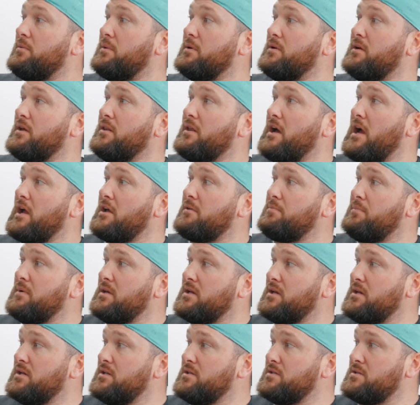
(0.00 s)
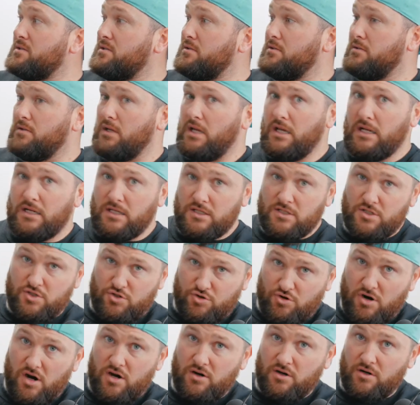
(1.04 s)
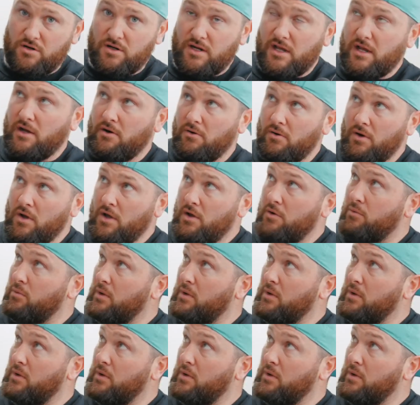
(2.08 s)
really like because it is stronger now.